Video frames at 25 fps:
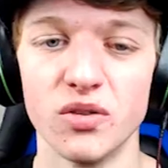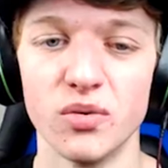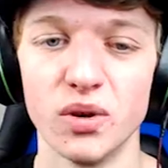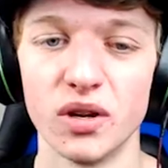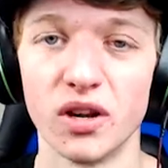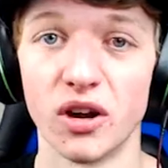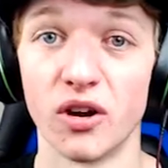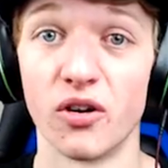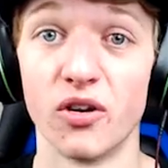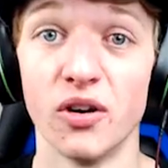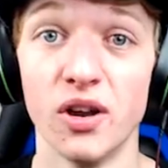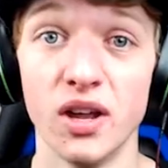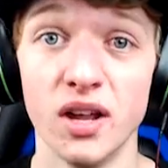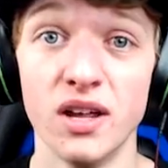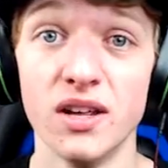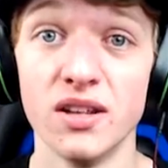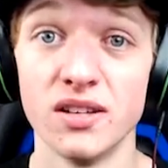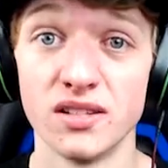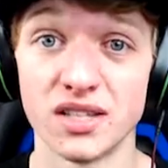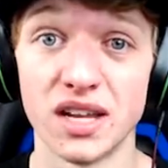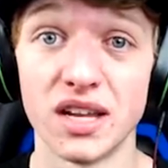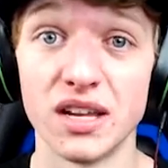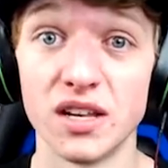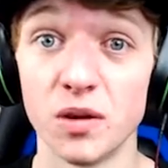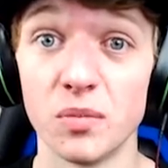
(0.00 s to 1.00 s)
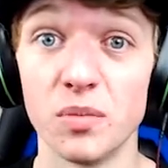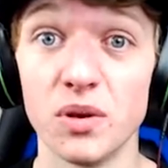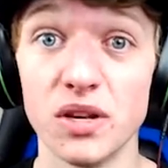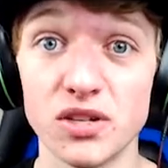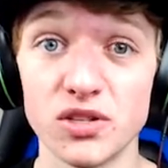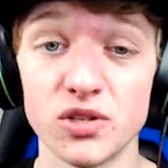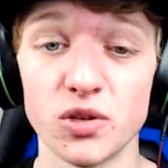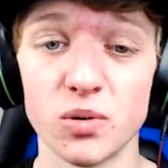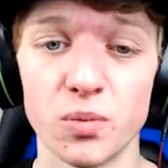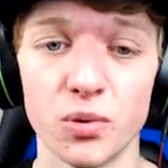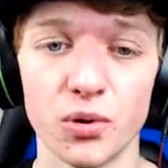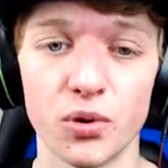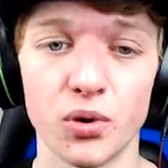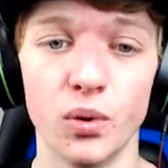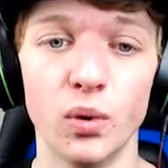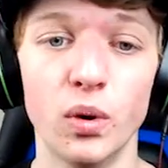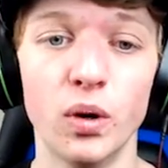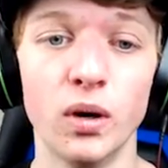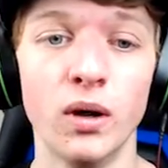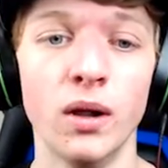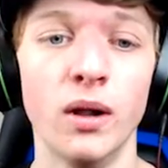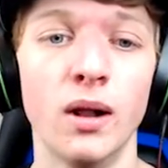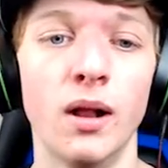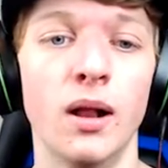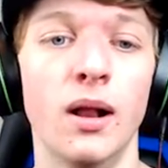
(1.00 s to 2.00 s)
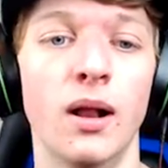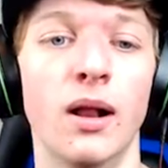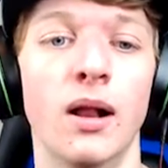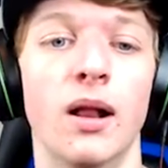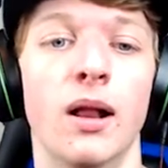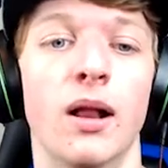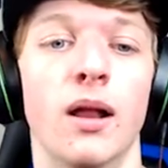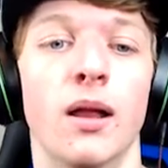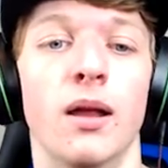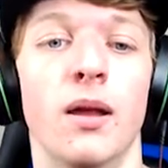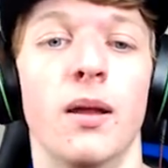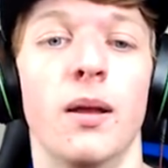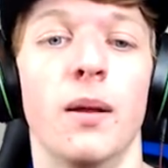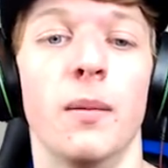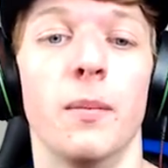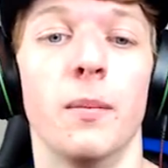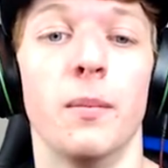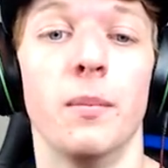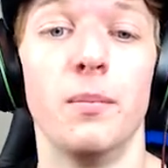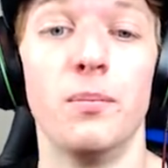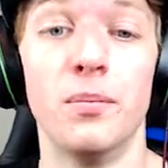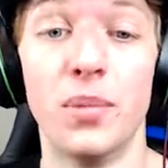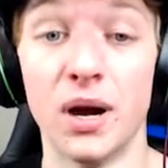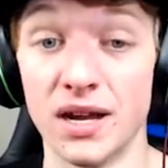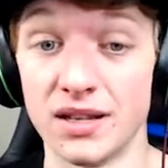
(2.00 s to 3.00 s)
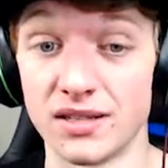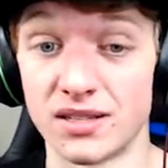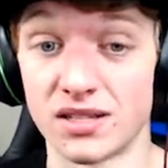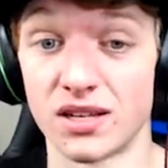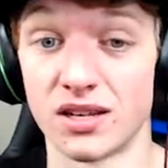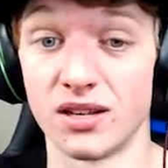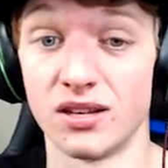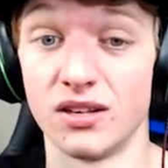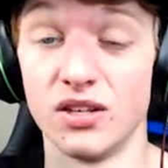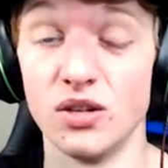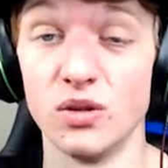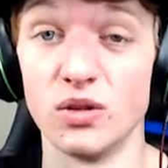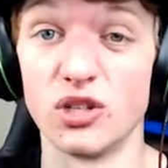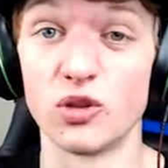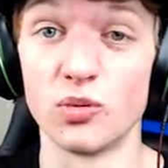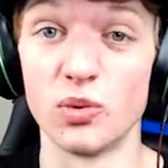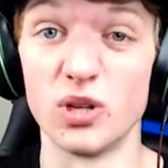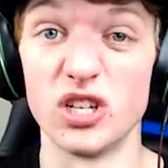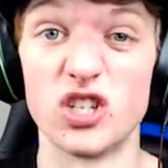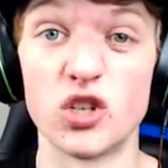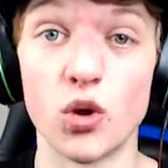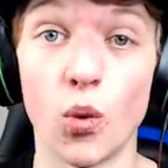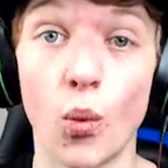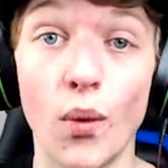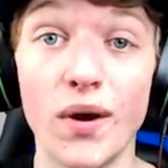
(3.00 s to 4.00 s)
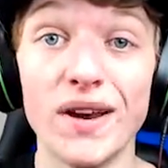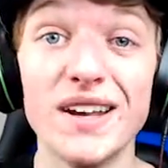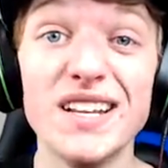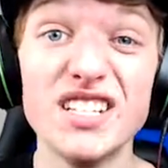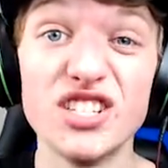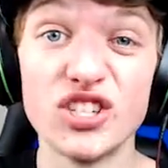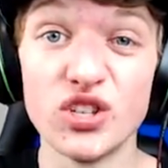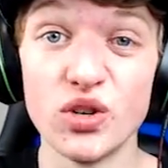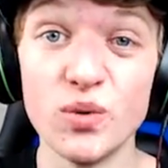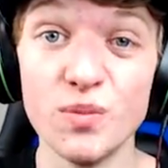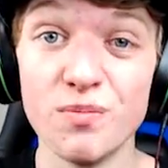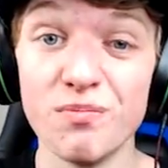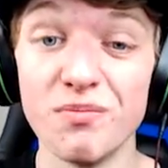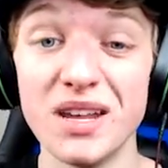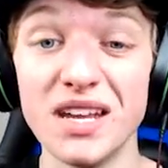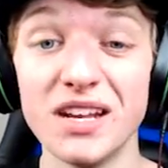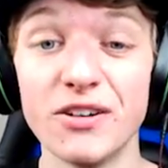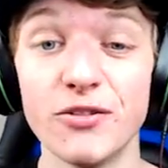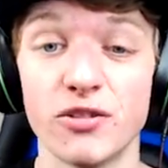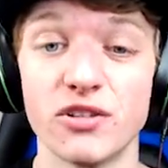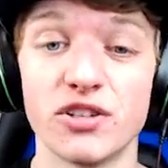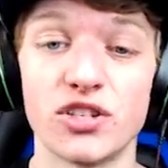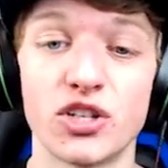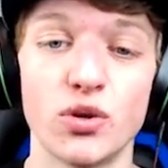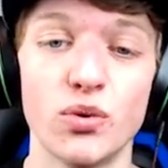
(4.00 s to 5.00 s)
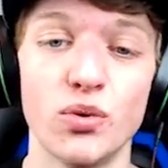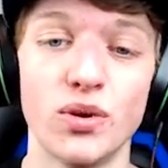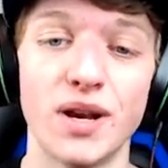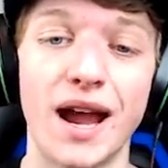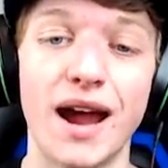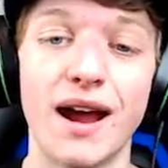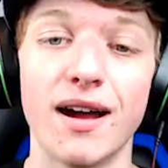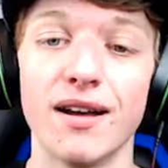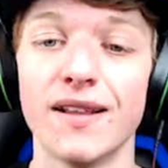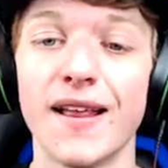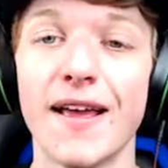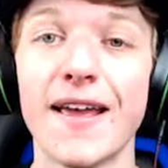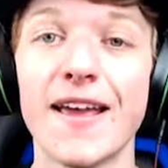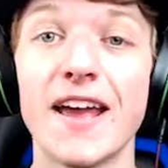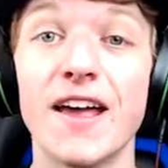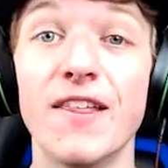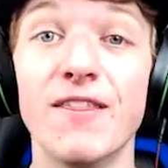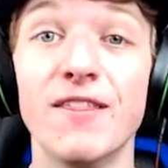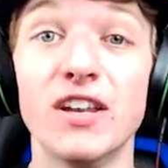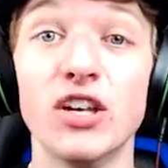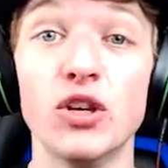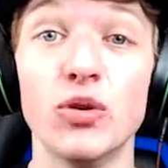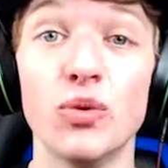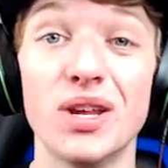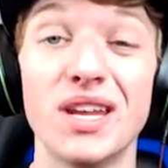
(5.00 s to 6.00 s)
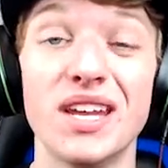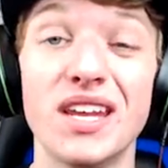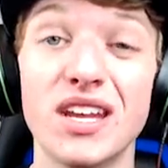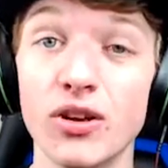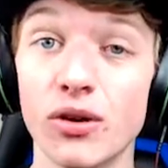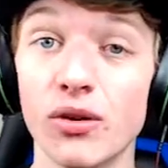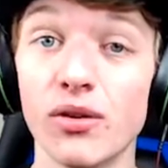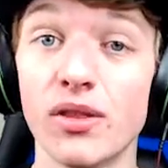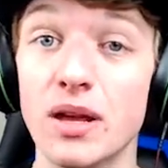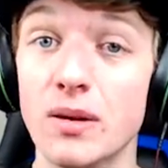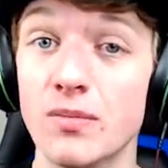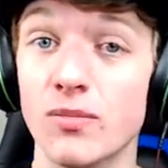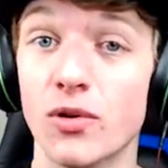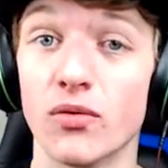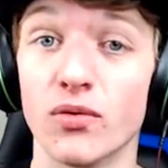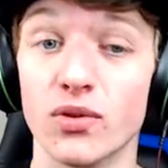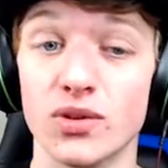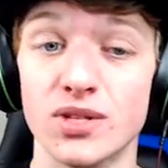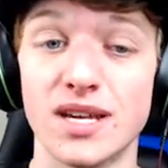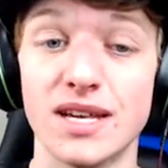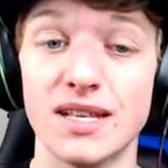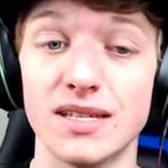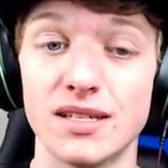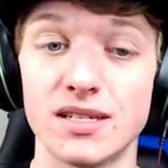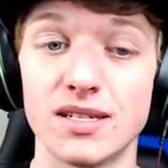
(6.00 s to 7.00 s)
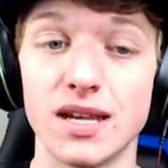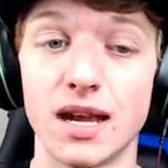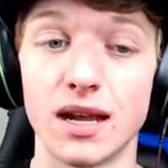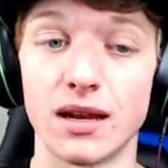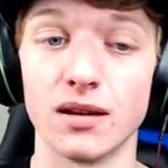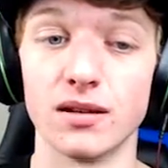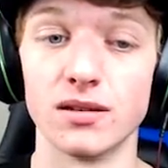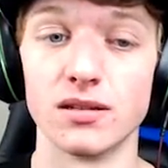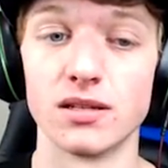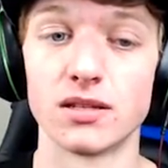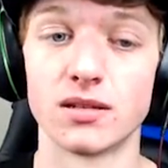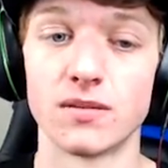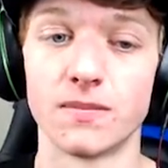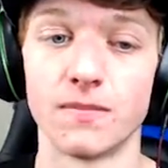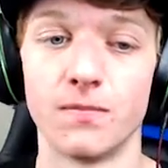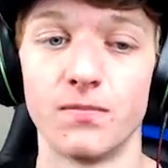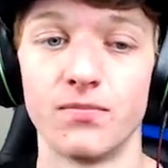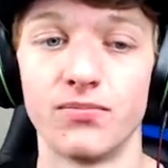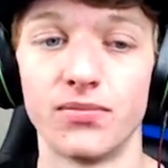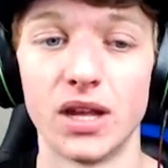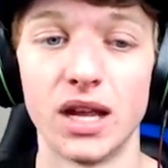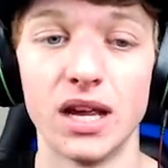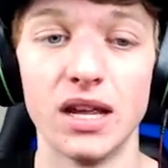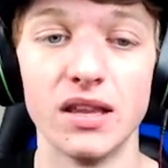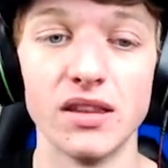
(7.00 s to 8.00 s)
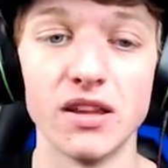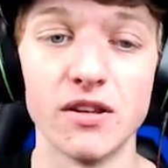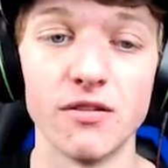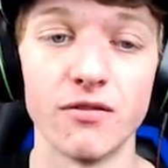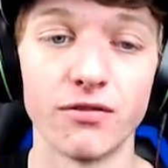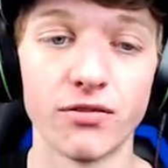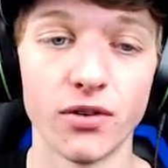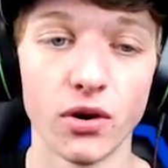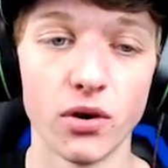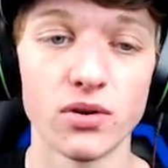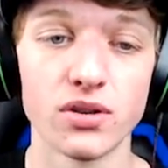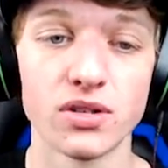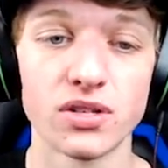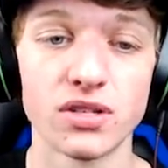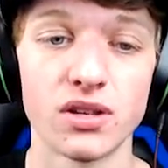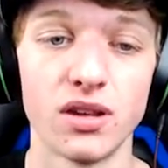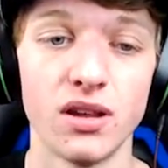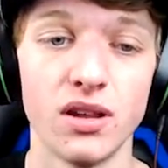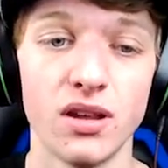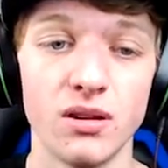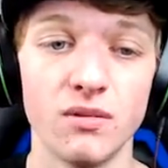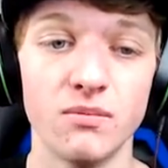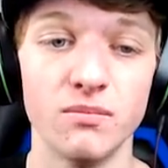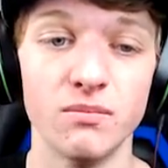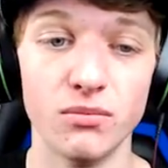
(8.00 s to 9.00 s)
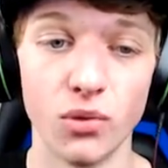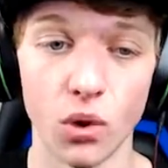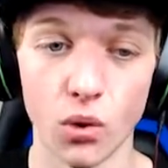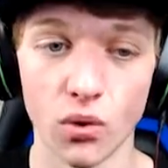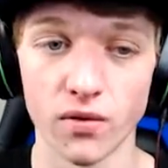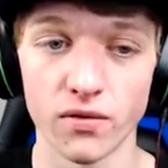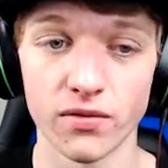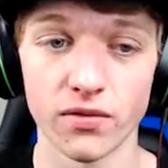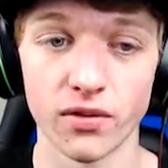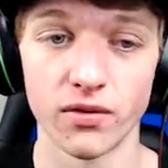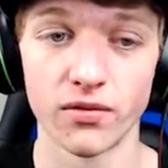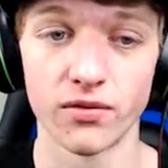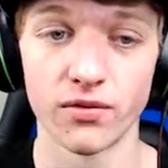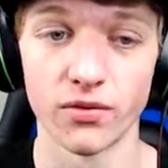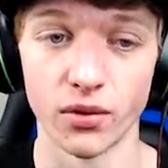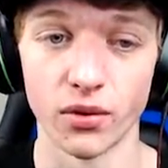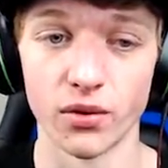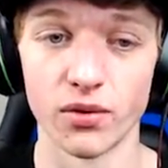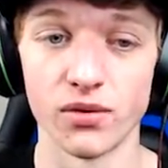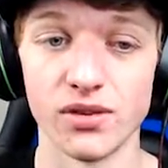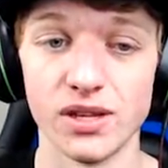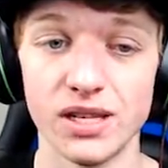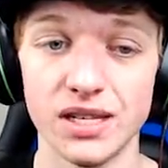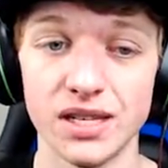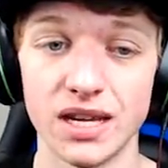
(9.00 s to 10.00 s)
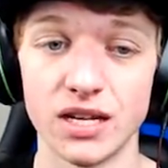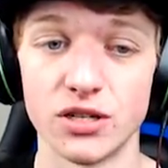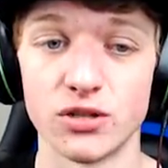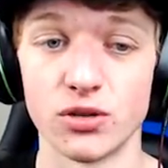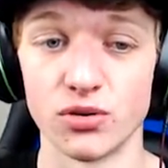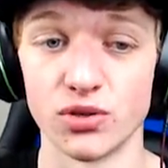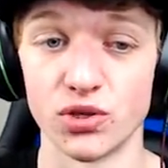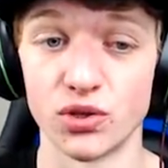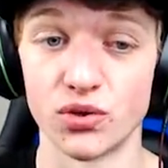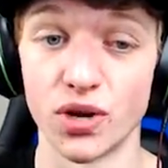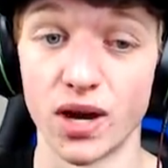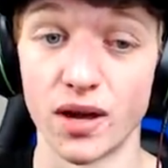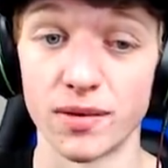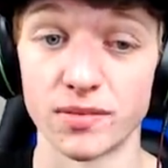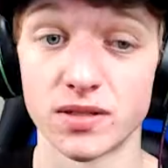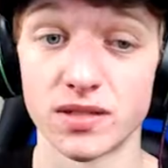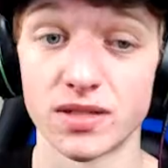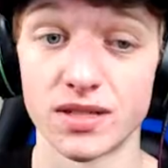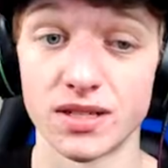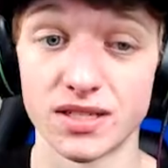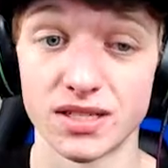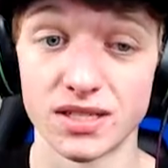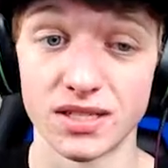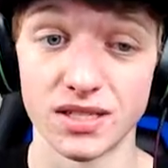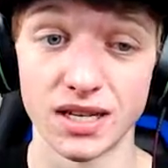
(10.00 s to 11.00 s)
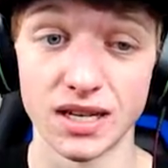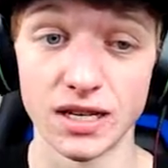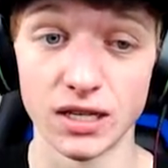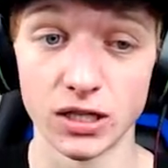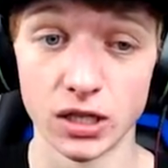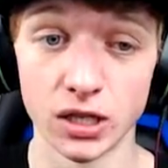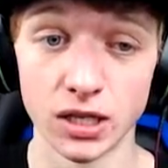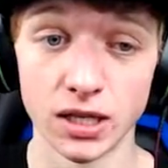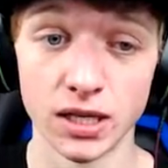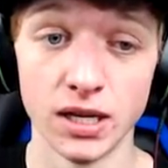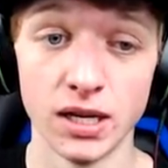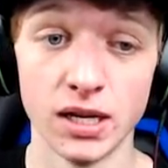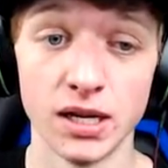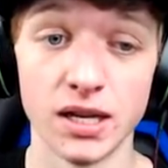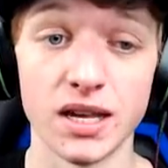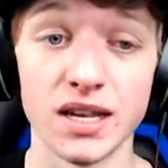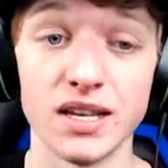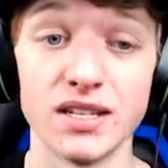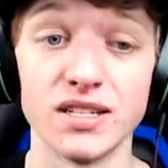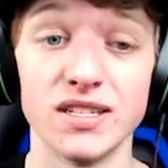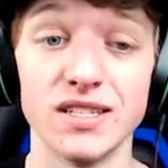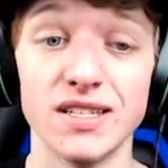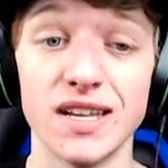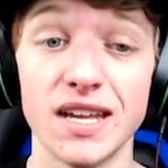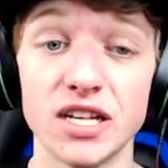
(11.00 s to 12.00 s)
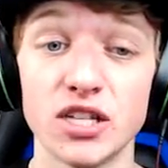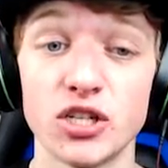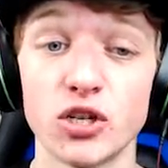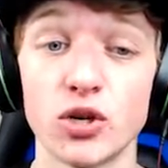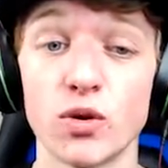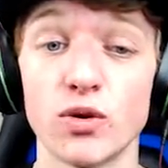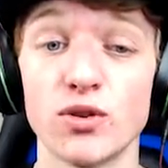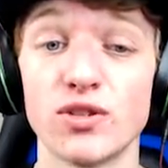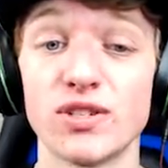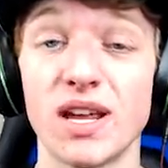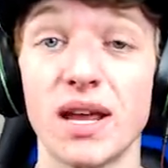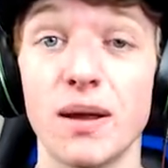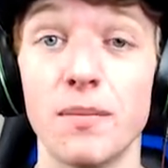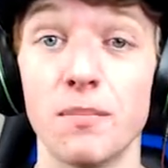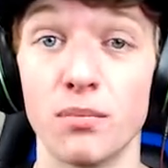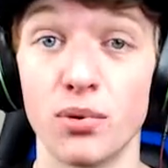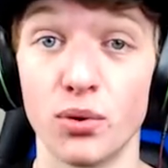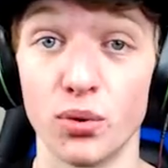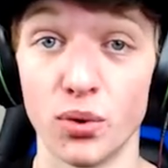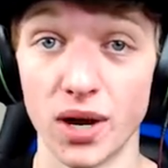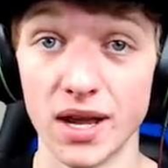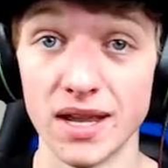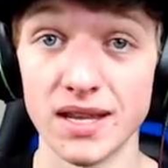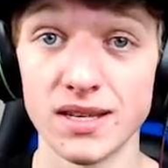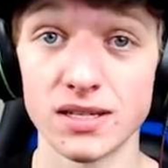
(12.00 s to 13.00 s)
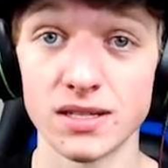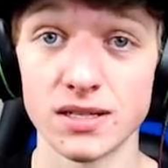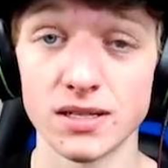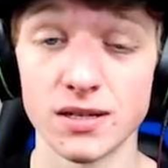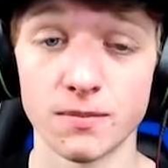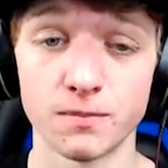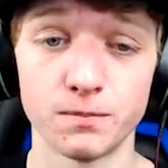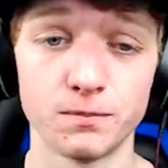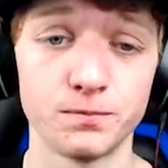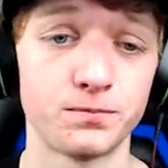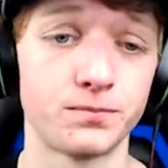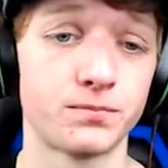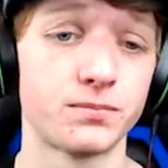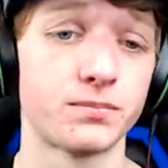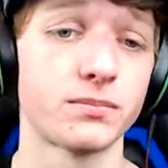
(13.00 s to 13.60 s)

they're doing tend to be super cool. But you swing 22 meters to an ally and then you heal them over 10 seconds. And the first morph for the Nature's Grasp skill is Nature's Embrace,